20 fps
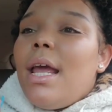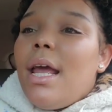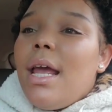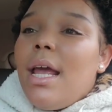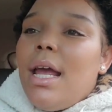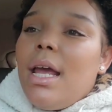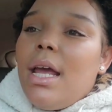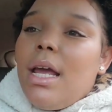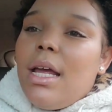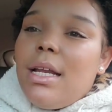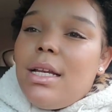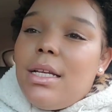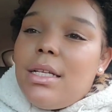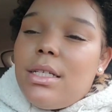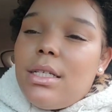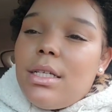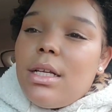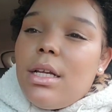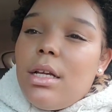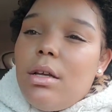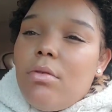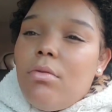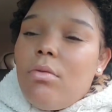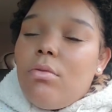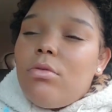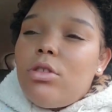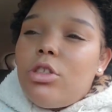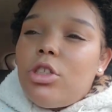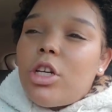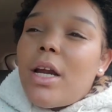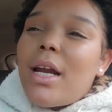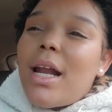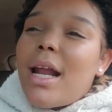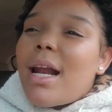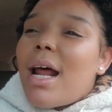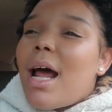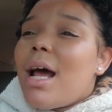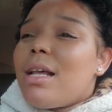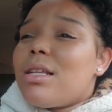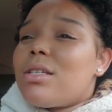and straight
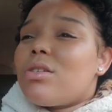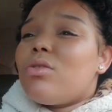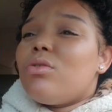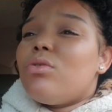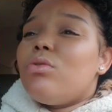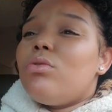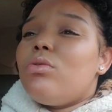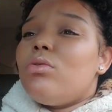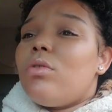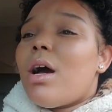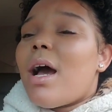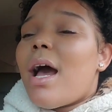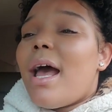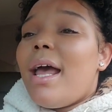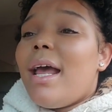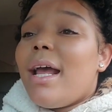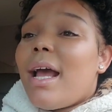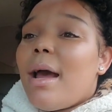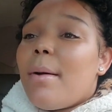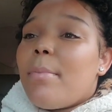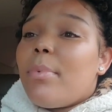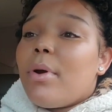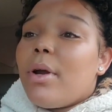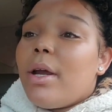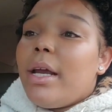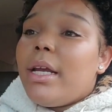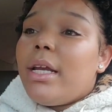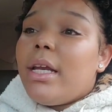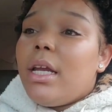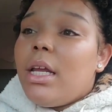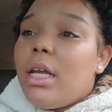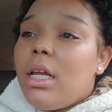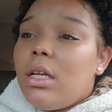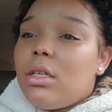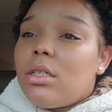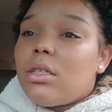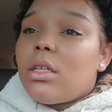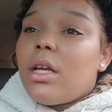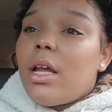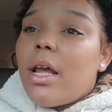out of high school, I had got
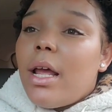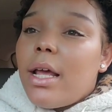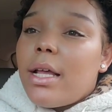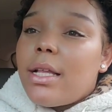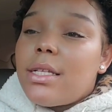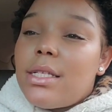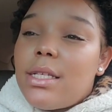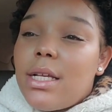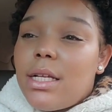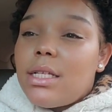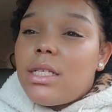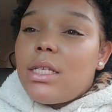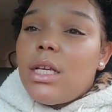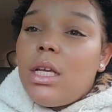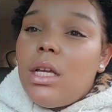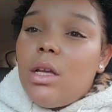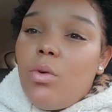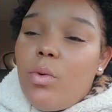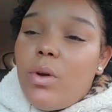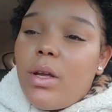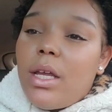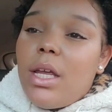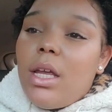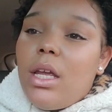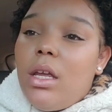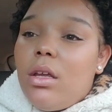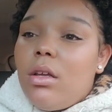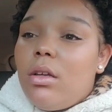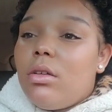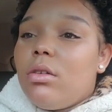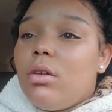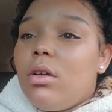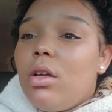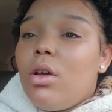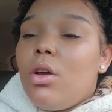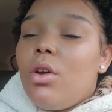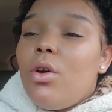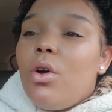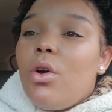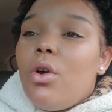pregnant at 16 with
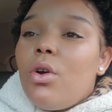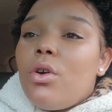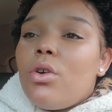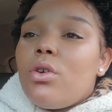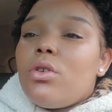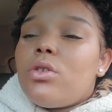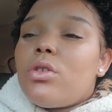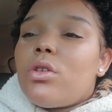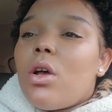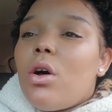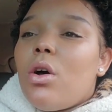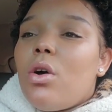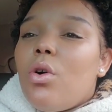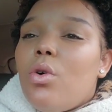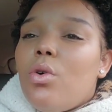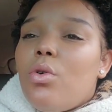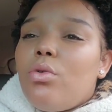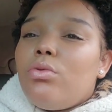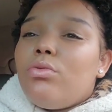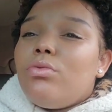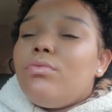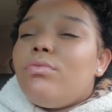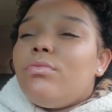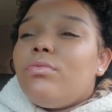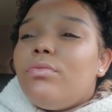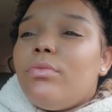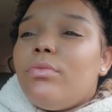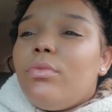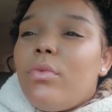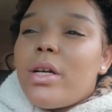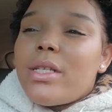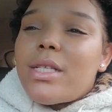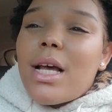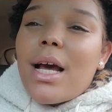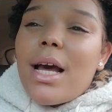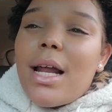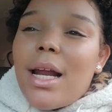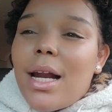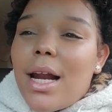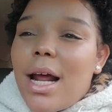King. So once
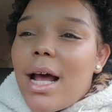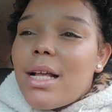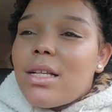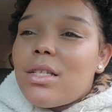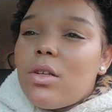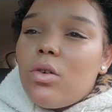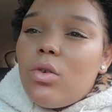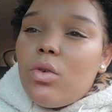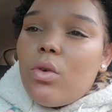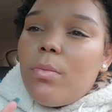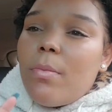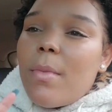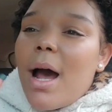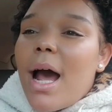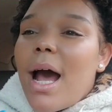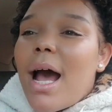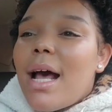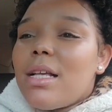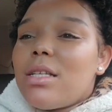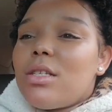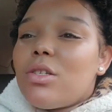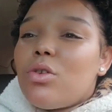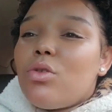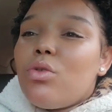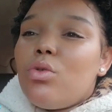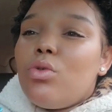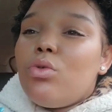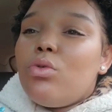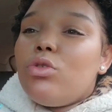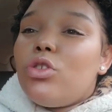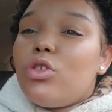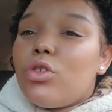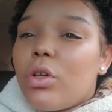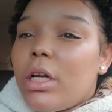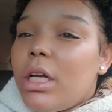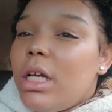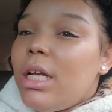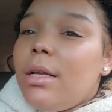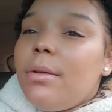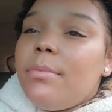I got out of high school, my high school
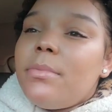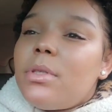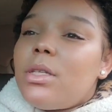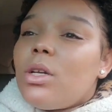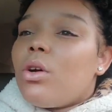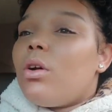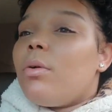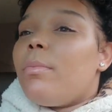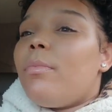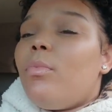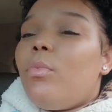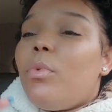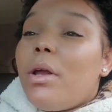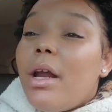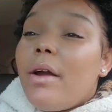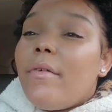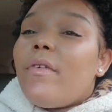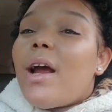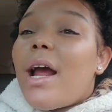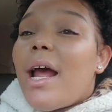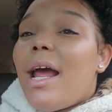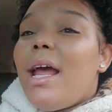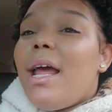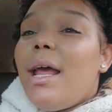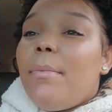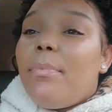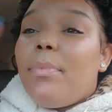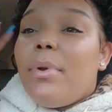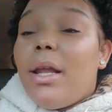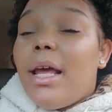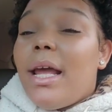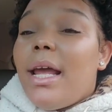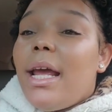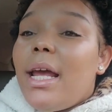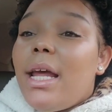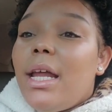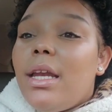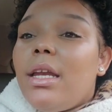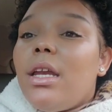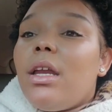dreams or whatever I had
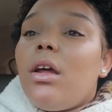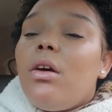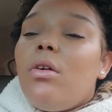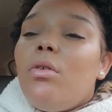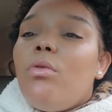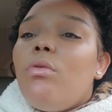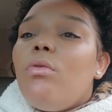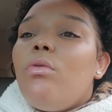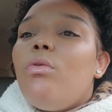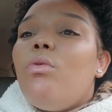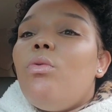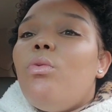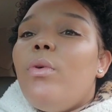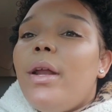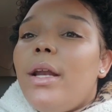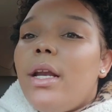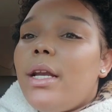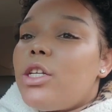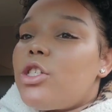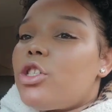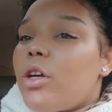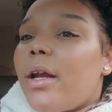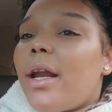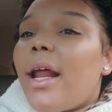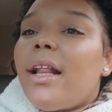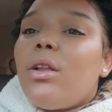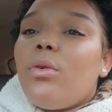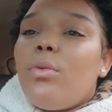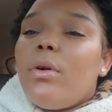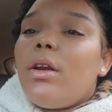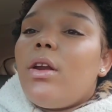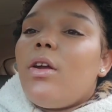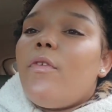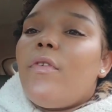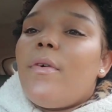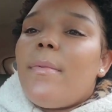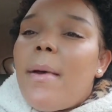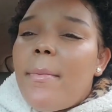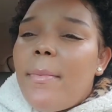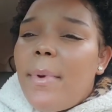planned went straight out the window
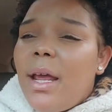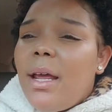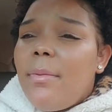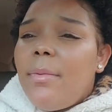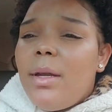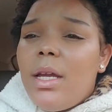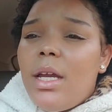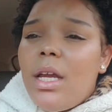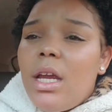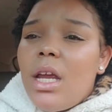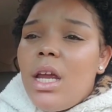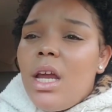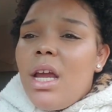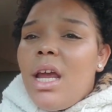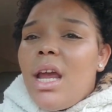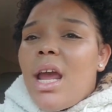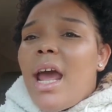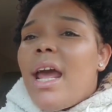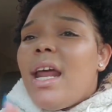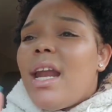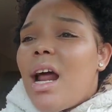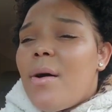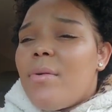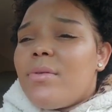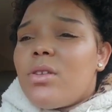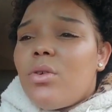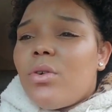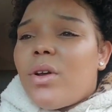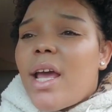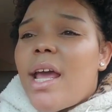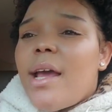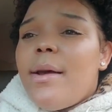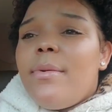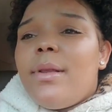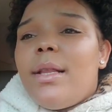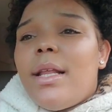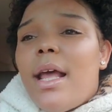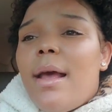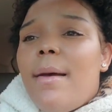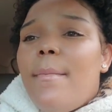for my baby. And I was okay
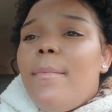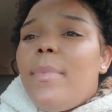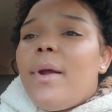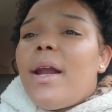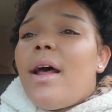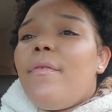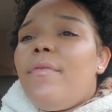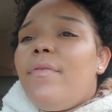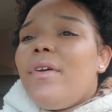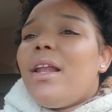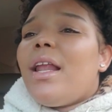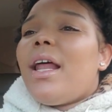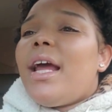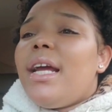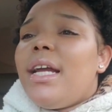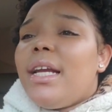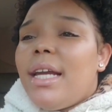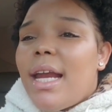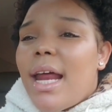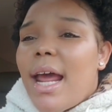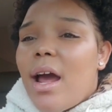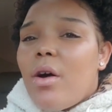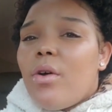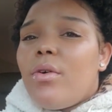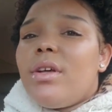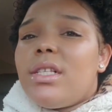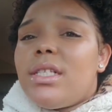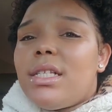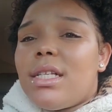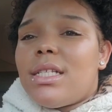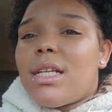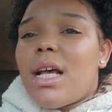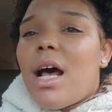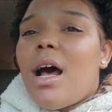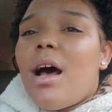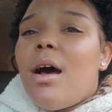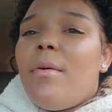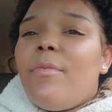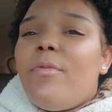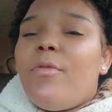with that. But I feel like now is the
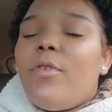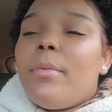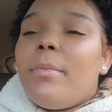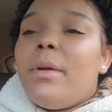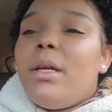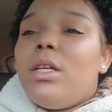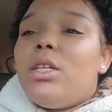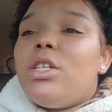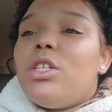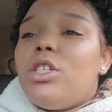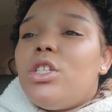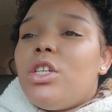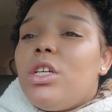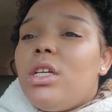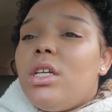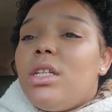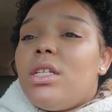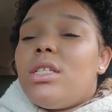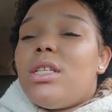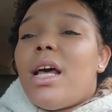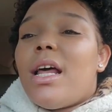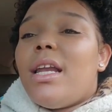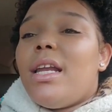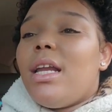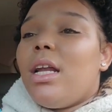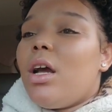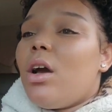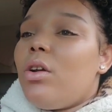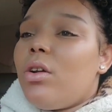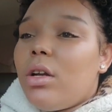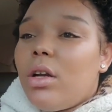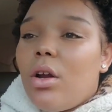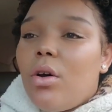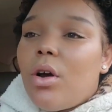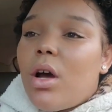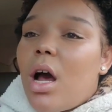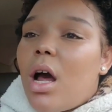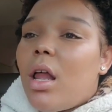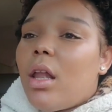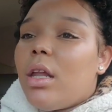time for me to just, I didn't go to
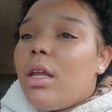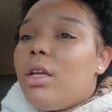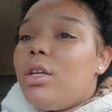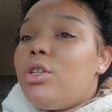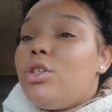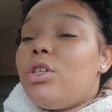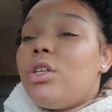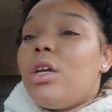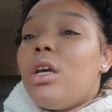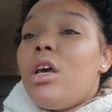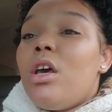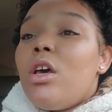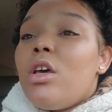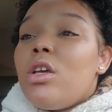no college.